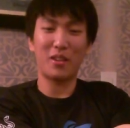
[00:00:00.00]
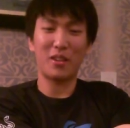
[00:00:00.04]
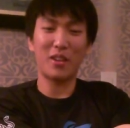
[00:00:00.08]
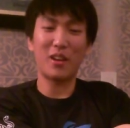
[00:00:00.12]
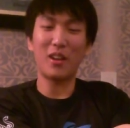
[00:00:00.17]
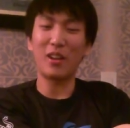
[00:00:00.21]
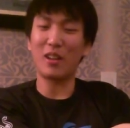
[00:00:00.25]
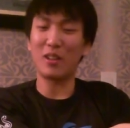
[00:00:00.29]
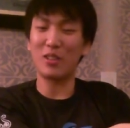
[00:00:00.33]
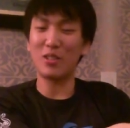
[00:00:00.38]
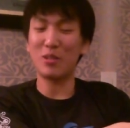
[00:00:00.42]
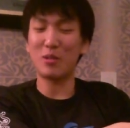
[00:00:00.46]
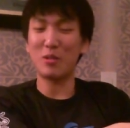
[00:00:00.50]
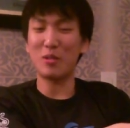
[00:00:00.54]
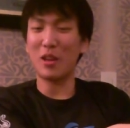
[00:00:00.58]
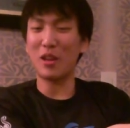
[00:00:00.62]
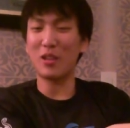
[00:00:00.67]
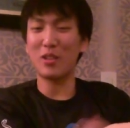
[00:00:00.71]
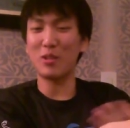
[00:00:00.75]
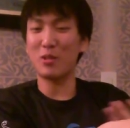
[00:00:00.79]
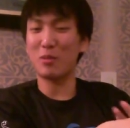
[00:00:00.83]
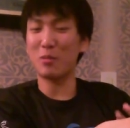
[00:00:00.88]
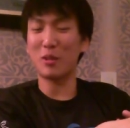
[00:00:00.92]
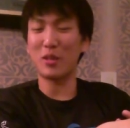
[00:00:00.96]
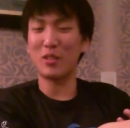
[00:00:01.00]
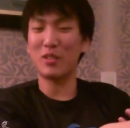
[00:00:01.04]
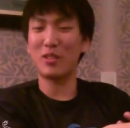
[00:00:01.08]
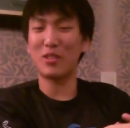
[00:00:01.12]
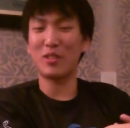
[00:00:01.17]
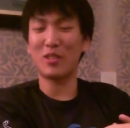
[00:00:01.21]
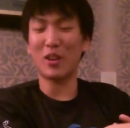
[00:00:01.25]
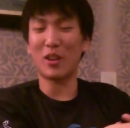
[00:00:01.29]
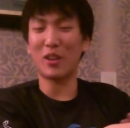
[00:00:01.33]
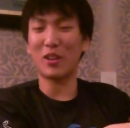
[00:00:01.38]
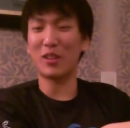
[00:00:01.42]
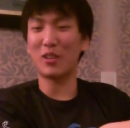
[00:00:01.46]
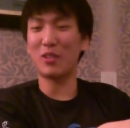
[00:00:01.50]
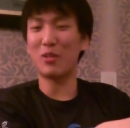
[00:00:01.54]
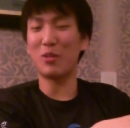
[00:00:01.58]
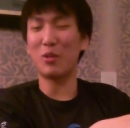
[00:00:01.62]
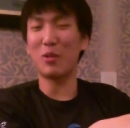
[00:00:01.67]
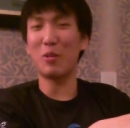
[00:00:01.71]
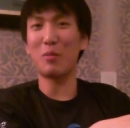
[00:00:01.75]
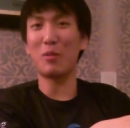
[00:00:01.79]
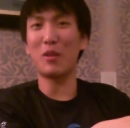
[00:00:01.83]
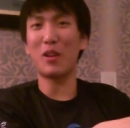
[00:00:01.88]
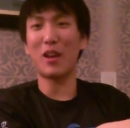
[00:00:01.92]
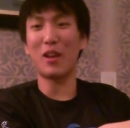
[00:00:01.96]
I just miss talking to
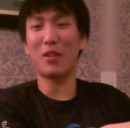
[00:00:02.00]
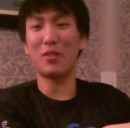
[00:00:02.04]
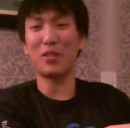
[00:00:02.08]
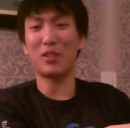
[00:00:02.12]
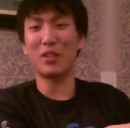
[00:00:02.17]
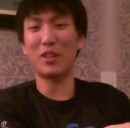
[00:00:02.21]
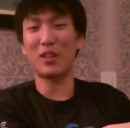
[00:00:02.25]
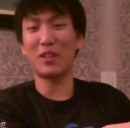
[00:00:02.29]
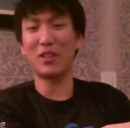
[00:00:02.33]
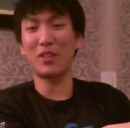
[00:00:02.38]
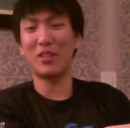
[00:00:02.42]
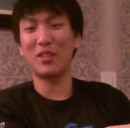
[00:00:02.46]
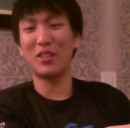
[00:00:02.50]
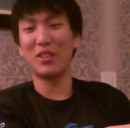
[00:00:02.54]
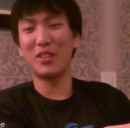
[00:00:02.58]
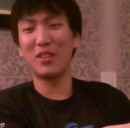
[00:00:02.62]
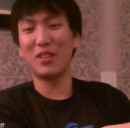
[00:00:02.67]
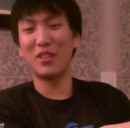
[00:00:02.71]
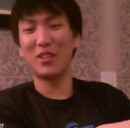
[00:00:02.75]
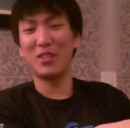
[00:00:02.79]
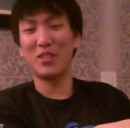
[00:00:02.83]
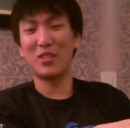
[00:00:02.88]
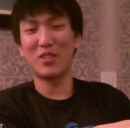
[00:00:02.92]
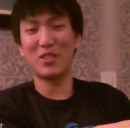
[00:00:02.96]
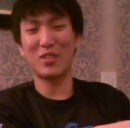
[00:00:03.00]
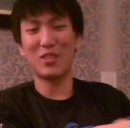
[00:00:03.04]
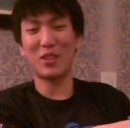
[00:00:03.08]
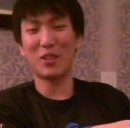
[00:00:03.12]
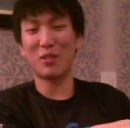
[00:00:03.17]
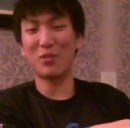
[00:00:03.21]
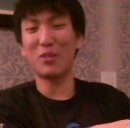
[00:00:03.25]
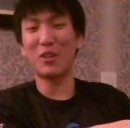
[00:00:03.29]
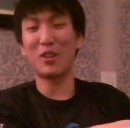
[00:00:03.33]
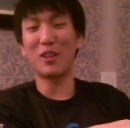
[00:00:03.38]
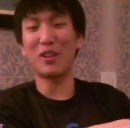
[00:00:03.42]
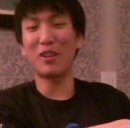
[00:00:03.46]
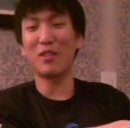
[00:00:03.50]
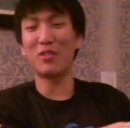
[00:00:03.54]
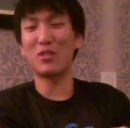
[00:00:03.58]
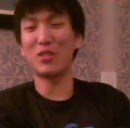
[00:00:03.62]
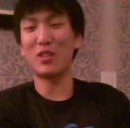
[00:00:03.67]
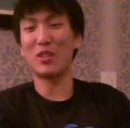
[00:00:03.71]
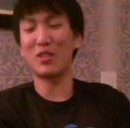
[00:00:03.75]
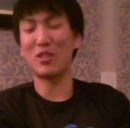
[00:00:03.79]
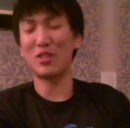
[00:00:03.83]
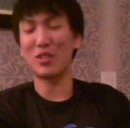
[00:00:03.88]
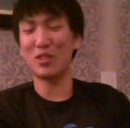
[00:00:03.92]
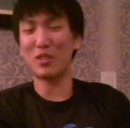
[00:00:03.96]
him and having like just like funny
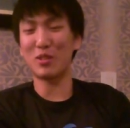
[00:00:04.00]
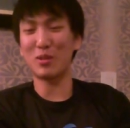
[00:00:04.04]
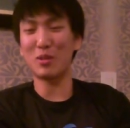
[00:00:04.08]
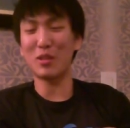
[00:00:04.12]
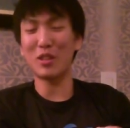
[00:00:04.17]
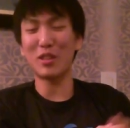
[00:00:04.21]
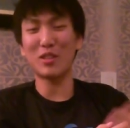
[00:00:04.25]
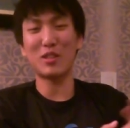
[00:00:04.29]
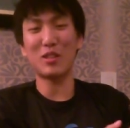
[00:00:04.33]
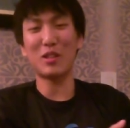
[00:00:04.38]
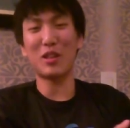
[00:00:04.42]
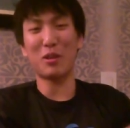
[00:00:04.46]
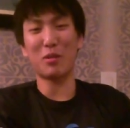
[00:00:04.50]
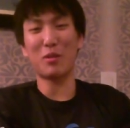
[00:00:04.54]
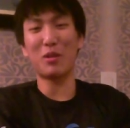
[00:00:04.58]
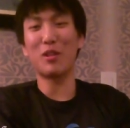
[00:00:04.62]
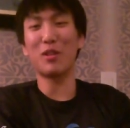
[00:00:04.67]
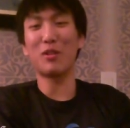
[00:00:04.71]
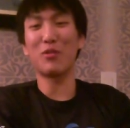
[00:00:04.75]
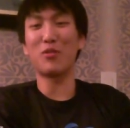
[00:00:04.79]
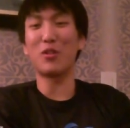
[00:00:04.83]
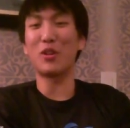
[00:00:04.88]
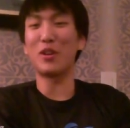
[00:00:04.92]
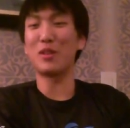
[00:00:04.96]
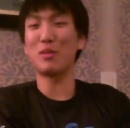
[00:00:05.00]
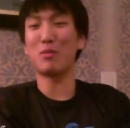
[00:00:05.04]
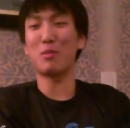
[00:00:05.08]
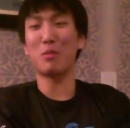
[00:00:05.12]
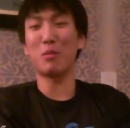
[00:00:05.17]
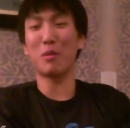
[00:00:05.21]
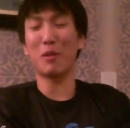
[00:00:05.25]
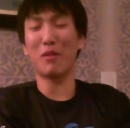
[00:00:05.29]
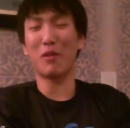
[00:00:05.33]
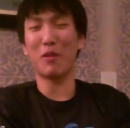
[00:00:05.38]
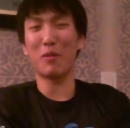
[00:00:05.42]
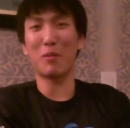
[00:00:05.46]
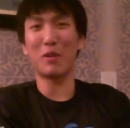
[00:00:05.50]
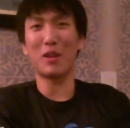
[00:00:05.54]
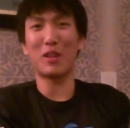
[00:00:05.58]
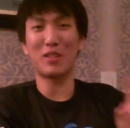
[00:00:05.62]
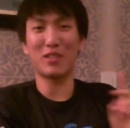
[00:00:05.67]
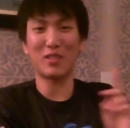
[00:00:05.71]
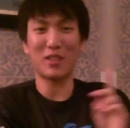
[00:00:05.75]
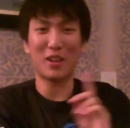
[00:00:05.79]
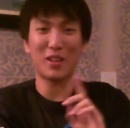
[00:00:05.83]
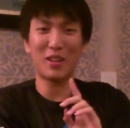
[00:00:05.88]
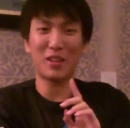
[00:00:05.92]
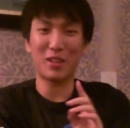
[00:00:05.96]
conversations, because he was actually like one of the funniest people I've ever met.
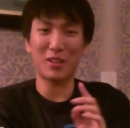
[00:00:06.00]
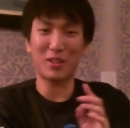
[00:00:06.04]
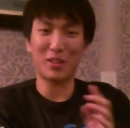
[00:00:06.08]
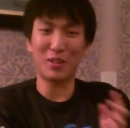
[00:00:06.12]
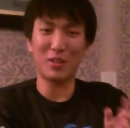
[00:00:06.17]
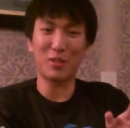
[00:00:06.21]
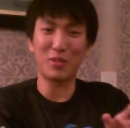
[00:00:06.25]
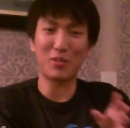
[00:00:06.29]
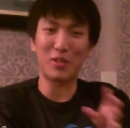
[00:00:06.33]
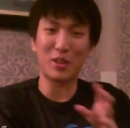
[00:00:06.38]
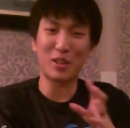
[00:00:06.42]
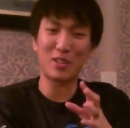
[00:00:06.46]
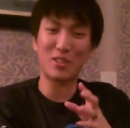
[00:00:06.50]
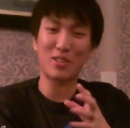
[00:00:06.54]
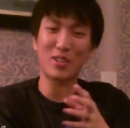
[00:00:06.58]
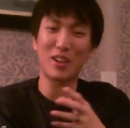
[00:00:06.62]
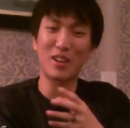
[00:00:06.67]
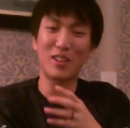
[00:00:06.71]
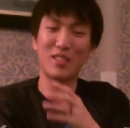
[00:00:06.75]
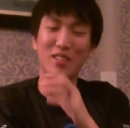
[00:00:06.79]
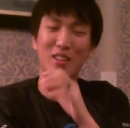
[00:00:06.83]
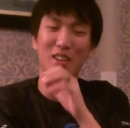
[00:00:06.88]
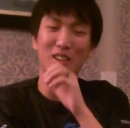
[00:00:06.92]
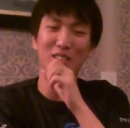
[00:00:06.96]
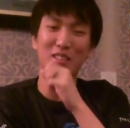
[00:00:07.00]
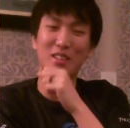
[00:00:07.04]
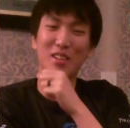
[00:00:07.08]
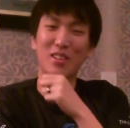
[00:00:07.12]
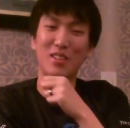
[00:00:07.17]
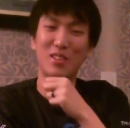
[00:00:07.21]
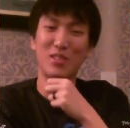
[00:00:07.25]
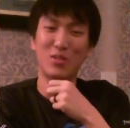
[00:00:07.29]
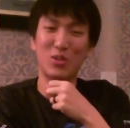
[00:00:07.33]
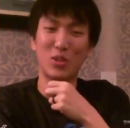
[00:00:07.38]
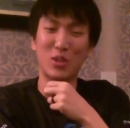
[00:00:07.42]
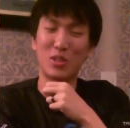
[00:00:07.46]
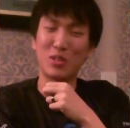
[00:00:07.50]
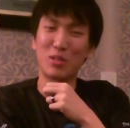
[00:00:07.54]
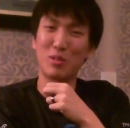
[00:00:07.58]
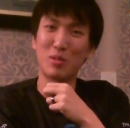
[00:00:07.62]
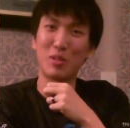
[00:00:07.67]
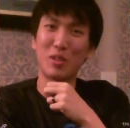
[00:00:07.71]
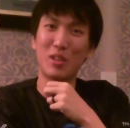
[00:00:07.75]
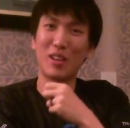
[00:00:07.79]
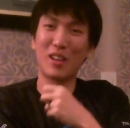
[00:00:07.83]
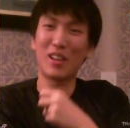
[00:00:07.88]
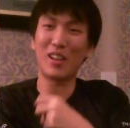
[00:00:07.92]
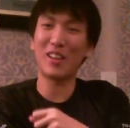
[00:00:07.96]
He's got like a little funny Chinese accent and his voice is
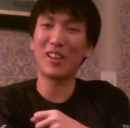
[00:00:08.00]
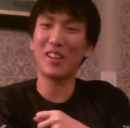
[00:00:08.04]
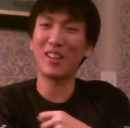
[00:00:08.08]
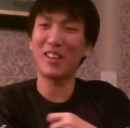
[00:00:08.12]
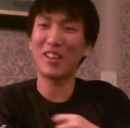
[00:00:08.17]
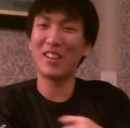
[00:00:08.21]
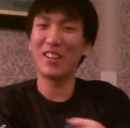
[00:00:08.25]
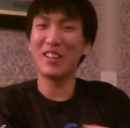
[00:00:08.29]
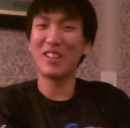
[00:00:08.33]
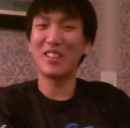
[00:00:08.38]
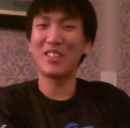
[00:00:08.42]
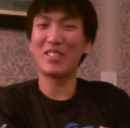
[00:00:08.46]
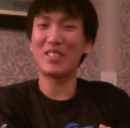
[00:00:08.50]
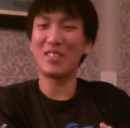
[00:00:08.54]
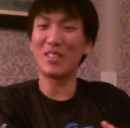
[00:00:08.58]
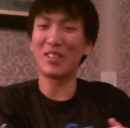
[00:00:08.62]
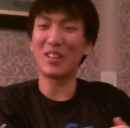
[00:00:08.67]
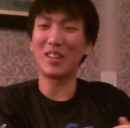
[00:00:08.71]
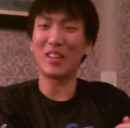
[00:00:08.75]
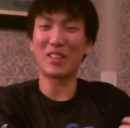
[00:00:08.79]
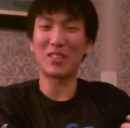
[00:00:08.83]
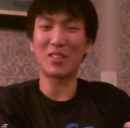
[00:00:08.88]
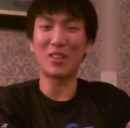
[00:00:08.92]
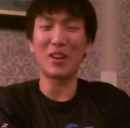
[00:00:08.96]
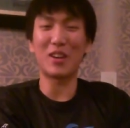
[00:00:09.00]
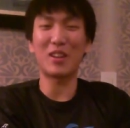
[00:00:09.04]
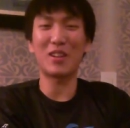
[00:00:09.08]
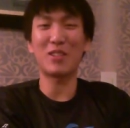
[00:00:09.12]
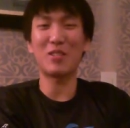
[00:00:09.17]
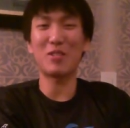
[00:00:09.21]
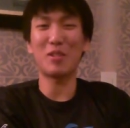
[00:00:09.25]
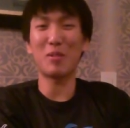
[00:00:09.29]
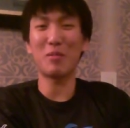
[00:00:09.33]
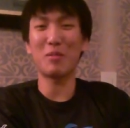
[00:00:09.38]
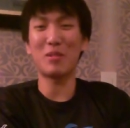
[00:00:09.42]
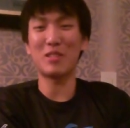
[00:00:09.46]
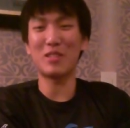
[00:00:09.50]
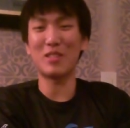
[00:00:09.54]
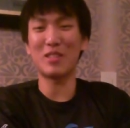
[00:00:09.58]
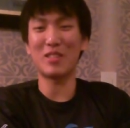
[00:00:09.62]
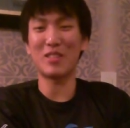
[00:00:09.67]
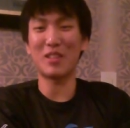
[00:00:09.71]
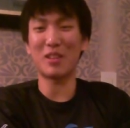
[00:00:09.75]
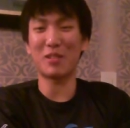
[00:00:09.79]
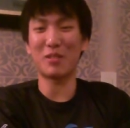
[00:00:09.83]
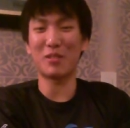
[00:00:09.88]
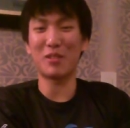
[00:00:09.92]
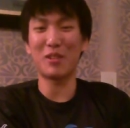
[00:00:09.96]
really high, so like talking to him is
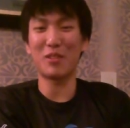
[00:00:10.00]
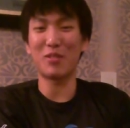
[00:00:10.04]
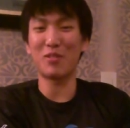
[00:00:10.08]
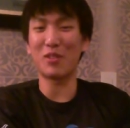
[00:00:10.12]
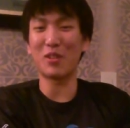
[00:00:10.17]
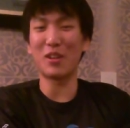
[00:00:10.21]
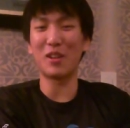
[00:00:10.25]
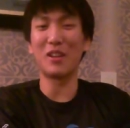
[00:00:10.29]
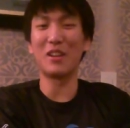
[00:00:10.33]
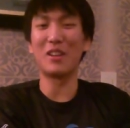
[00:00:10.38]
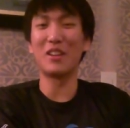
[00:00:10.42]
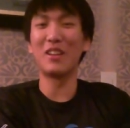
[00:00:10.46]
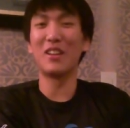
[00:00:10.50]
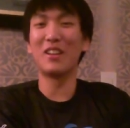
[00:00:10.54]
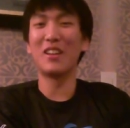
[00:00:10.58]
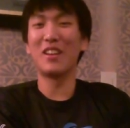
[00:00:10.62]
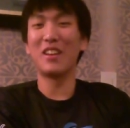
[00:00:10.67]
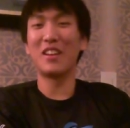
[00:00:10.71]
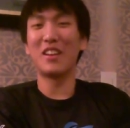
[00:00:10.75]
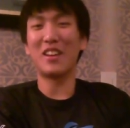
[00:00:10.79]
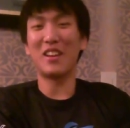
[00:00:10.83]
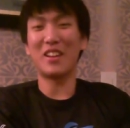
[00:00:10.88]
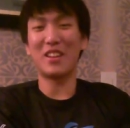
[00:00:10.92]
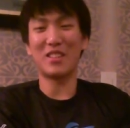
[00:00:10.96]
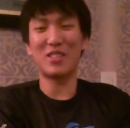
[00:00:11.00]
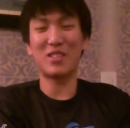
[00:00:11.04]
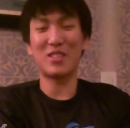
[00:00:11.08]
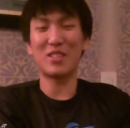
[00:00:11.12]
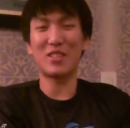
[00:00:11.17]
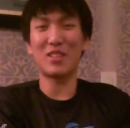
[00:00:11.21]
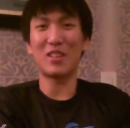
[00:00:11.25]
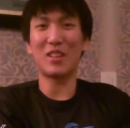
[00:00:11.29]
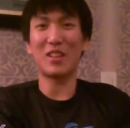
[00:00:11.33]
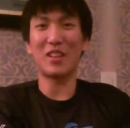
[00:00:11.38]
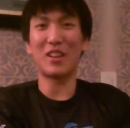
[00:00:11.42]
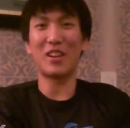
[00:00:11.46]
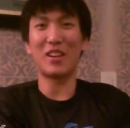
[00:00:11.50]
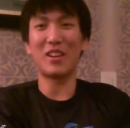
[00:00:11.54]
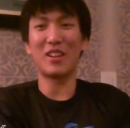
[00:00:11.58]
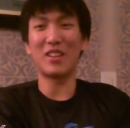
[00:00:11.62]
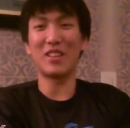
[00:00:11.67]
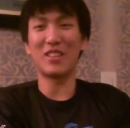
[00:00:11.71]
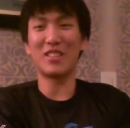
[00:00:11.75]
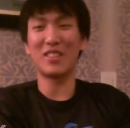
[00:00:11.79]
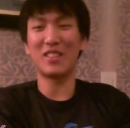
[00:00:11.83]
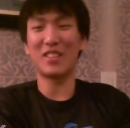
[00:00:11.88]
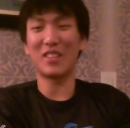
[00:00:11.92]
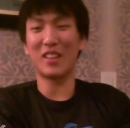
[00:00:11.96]
just like really fun, and he's just
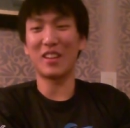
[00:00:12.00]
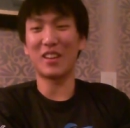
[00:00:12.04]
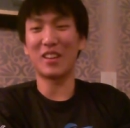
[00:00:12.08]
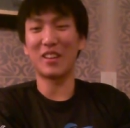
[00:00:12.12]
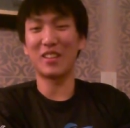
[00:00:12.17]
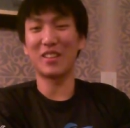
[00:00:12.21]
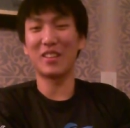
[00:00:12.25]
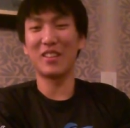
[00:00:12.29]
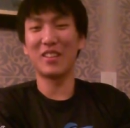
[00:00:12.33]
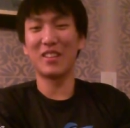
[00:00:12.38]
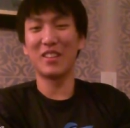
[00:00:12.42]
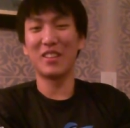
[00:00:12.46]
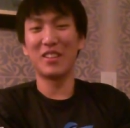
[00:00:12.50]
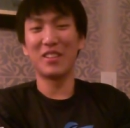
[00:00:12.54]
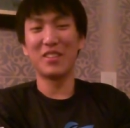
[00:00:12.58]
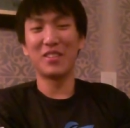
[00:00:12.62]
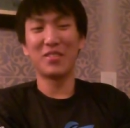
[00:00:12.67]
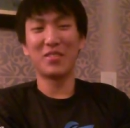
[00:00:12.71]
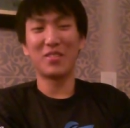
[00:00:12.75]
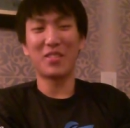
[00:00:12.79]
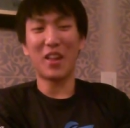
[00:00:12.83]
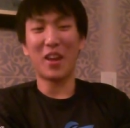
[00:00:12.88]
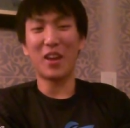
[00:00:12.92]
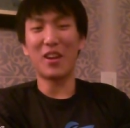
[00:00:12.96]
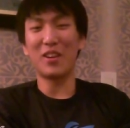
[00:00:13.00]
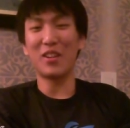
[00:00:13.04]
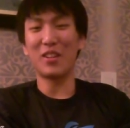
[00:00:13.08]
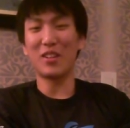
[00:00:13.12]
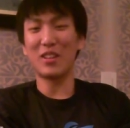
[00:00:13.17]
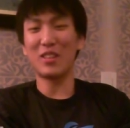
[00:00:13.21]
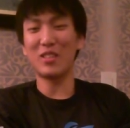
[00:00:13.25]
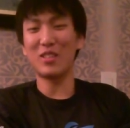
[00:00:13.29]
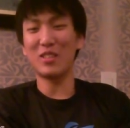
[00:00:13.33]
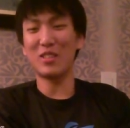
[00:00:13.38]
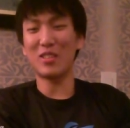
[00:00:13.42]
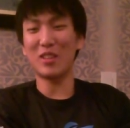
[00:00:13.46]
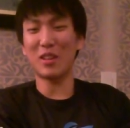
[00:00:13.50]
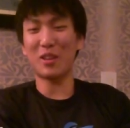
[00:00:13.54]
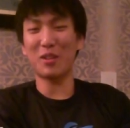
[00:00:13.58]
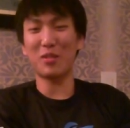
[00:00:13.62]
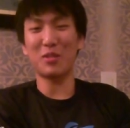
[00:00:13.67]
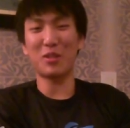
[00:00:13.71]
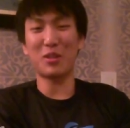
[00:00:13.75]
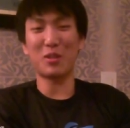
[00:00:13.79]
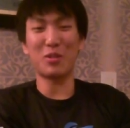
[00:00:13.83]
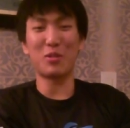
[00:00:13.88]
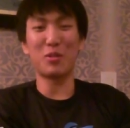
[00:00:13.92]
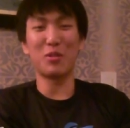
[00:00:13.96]
hilarious, and like I don't know, he's just like a
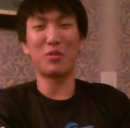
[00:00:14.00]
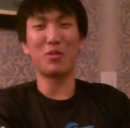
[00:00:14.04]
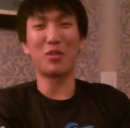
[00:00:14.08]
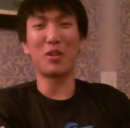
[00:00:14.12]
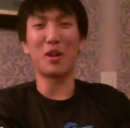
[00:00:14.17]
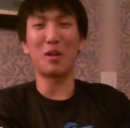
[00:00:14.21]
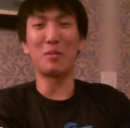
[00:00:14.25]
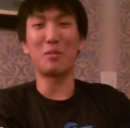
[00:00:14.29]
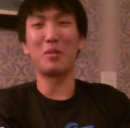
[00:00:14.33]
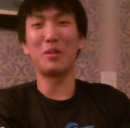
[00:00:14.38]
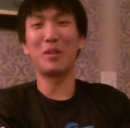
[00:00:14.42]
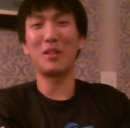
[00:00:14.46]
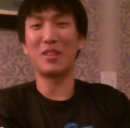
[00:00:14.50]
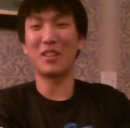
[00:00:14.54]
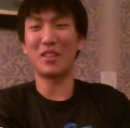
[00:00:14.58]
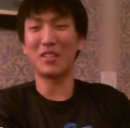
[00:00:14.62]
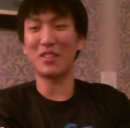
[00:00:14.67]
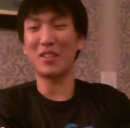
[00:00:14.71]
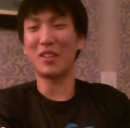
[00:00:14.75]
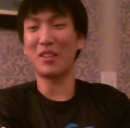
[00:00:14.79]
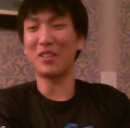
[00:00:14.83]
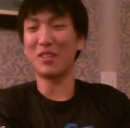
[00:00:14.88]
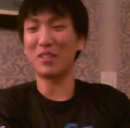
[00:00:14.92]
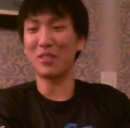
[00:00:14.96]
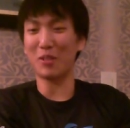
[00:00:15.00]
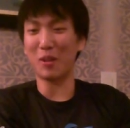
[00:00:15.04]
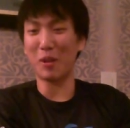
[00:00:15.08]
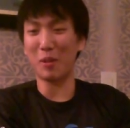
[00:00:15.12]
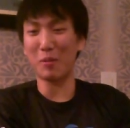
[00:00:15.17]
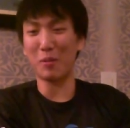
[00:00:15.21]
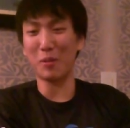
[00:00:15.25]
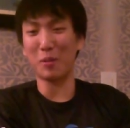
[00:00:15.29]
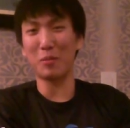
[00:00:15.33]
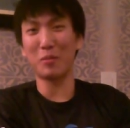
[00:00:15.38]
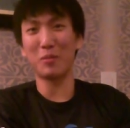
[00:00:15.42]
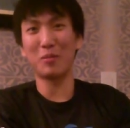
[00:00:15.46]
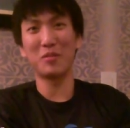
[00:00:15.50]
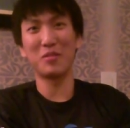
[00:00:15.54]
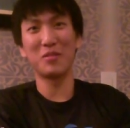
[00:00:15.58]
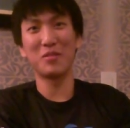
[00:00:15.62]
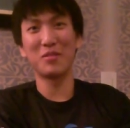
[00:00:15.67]
really cool fob. That's how I describe him.